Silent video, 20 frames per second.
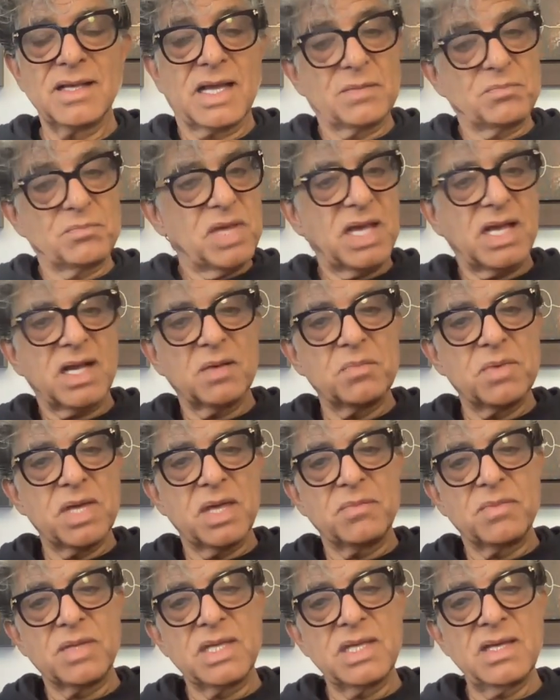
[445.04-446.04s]
and make a
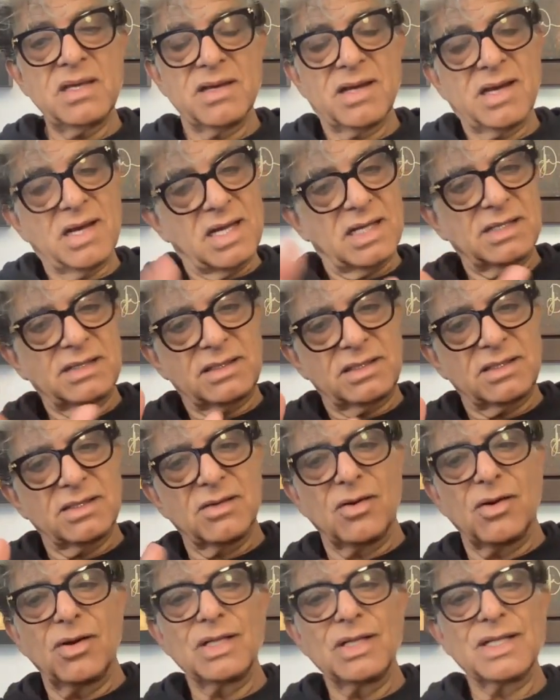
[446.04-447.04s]
baby at,
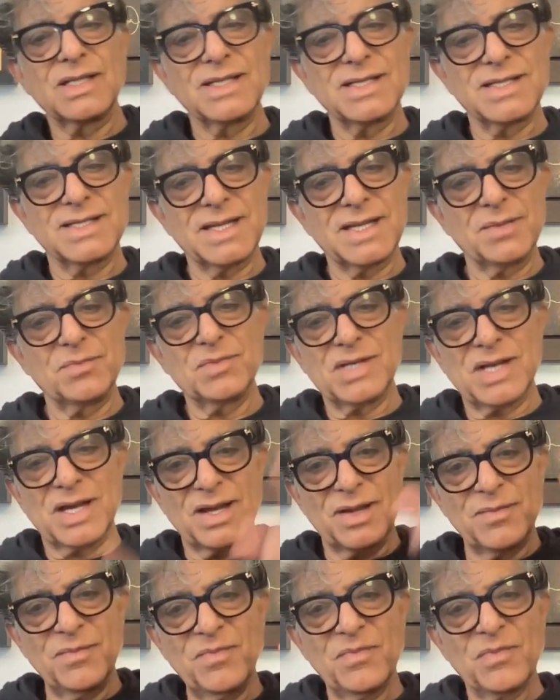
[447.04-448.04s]
all at the same
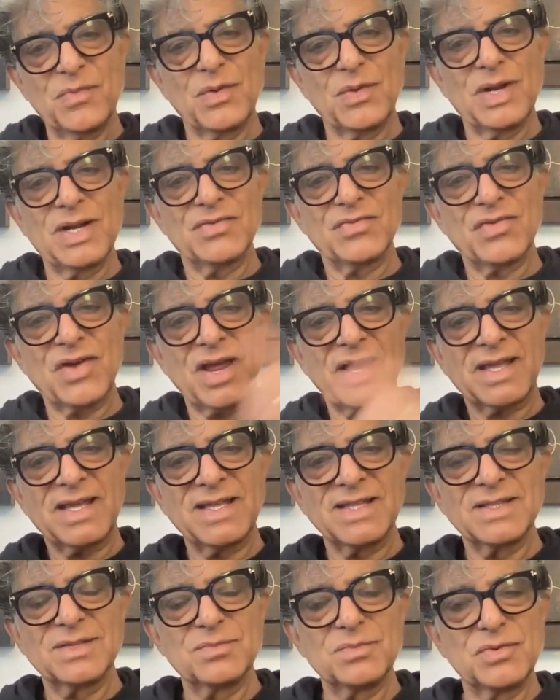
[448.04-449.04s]
time, while
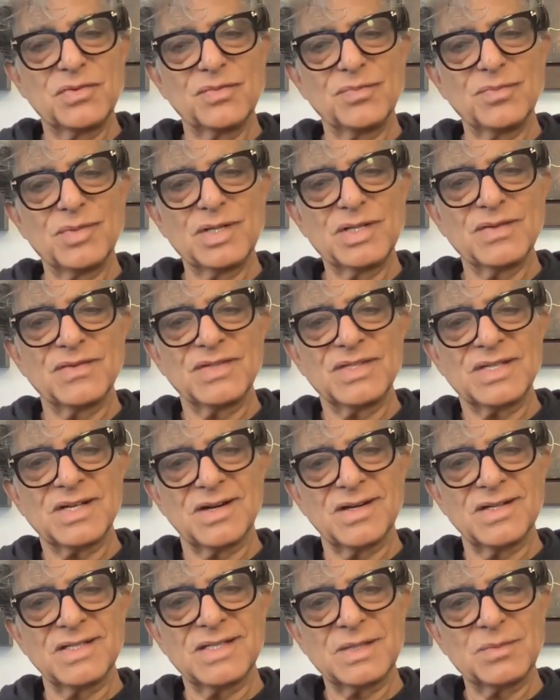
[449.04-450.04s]
tracking the movement of
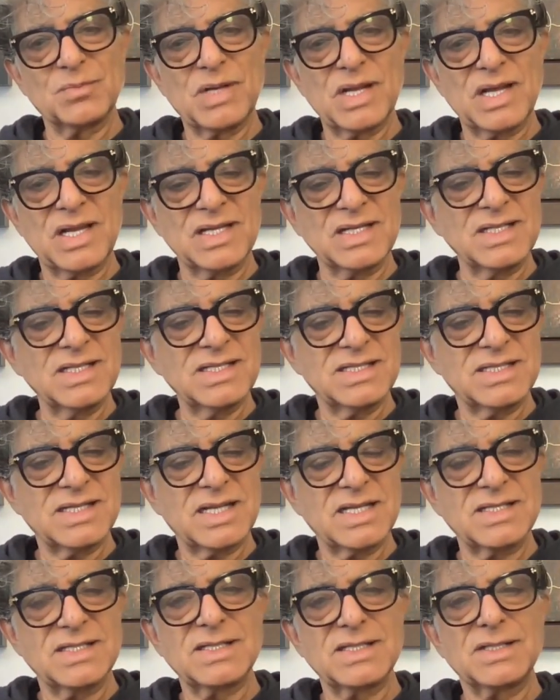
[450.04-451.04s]
stars and planets
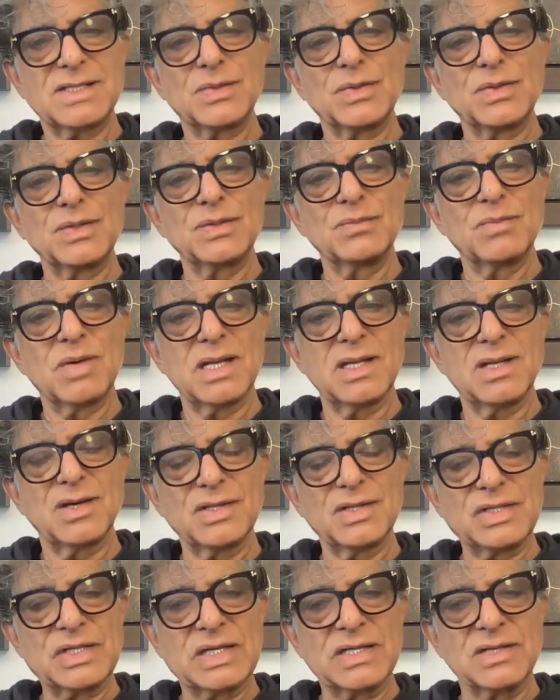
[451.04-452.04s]
as its own
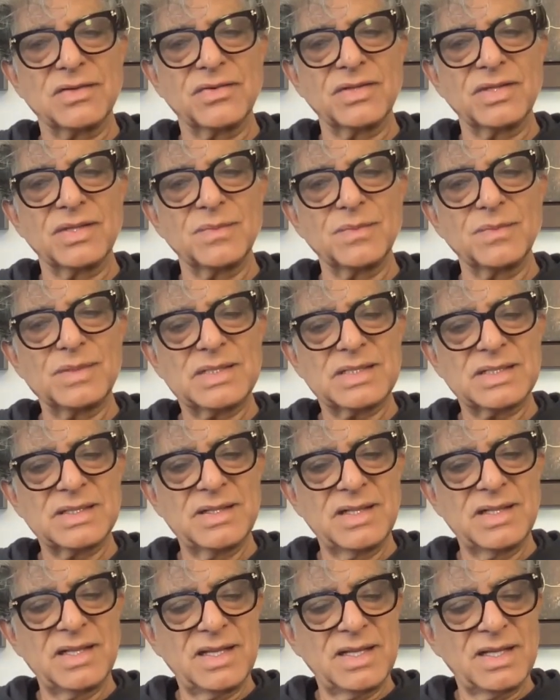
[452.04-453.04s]
biological rhythms?
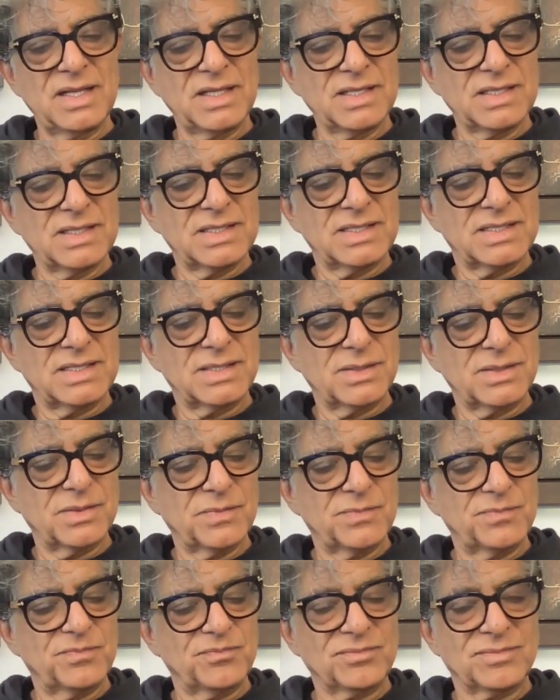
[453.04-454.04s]

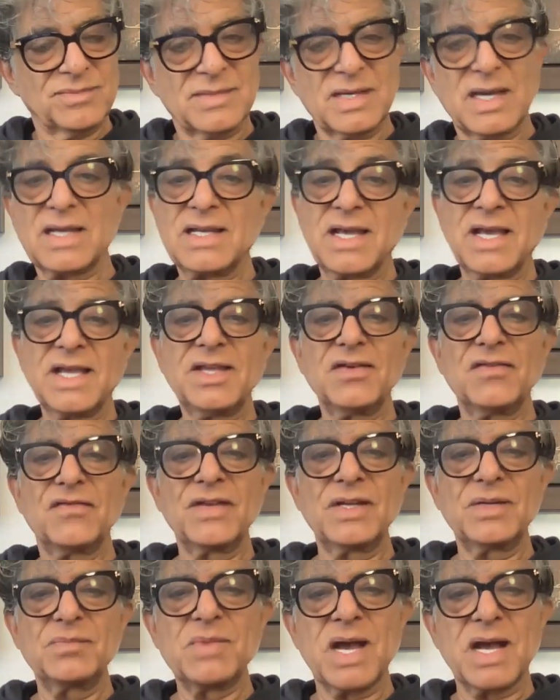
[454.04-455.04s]
So I'd like your
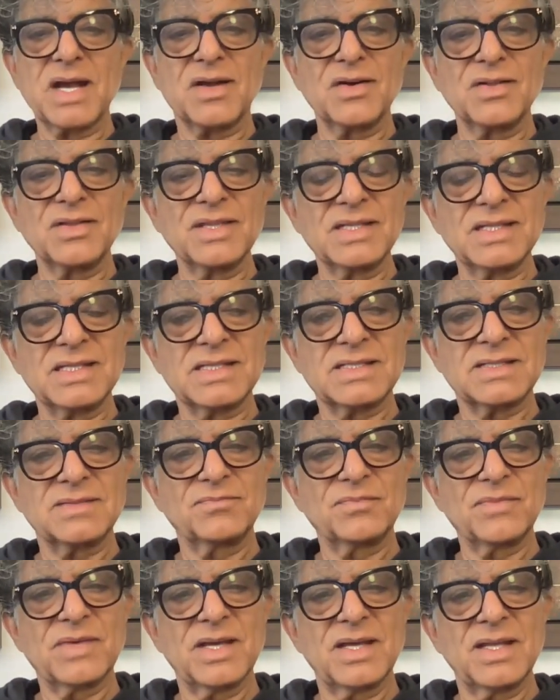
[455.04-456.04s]
feedback on
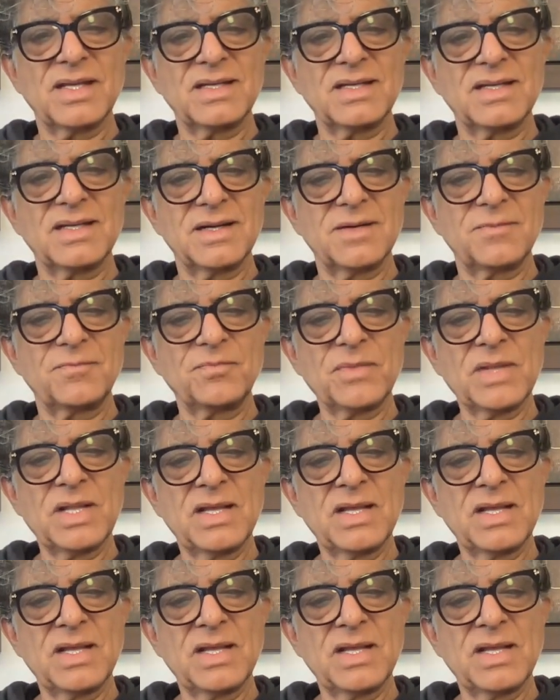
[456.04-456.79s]
this and uh,